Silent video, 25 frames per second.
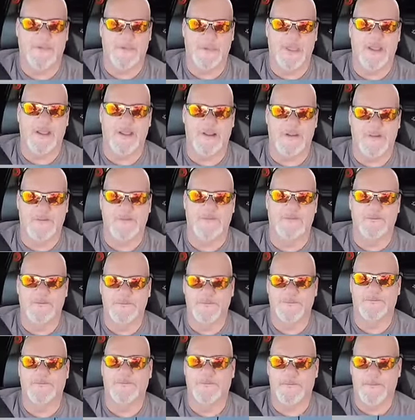
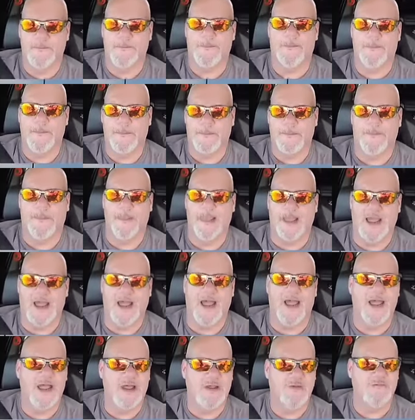
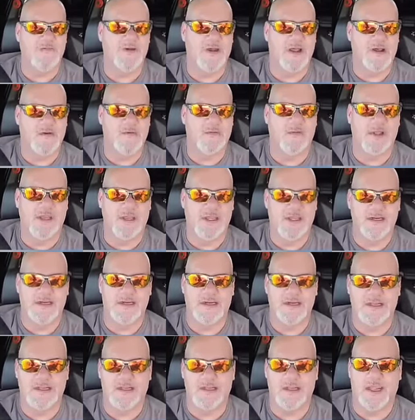I
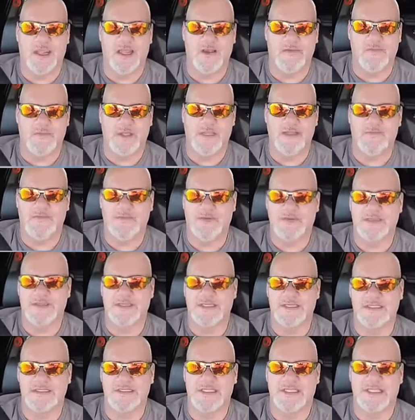weighed one of
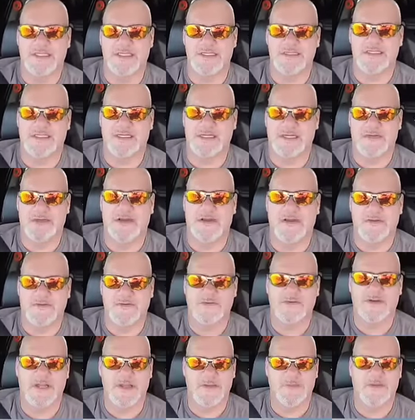these things a long
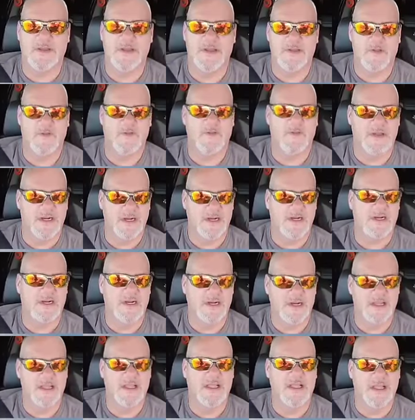time ago, and
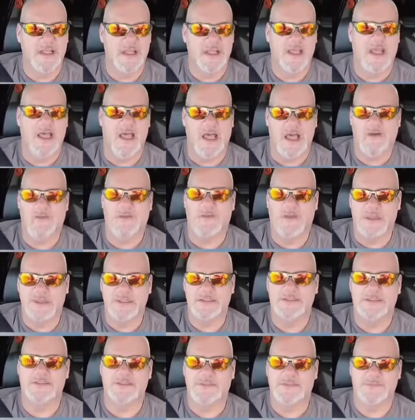I
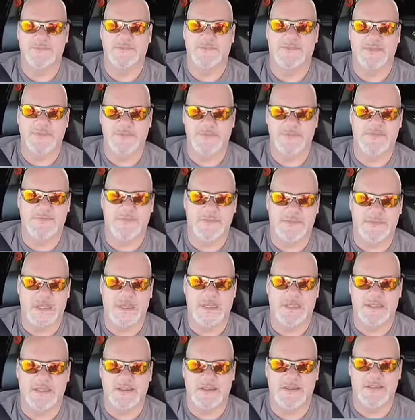was pushing
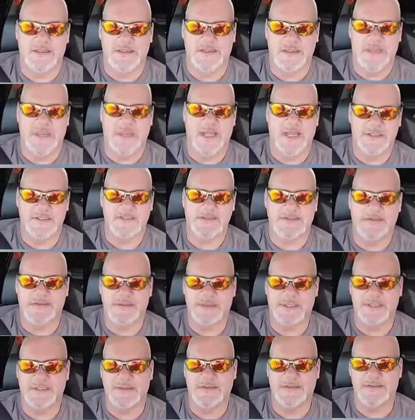my axle
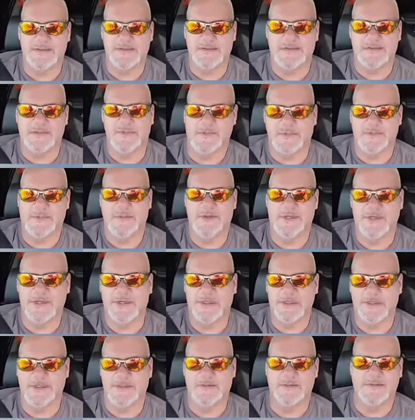weight pretty
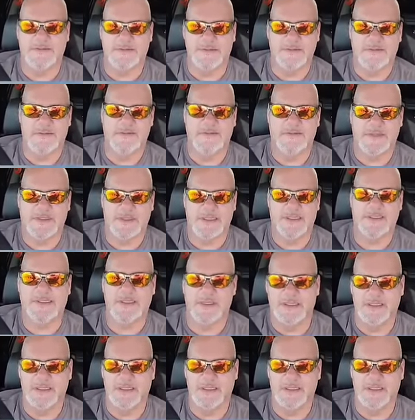good, but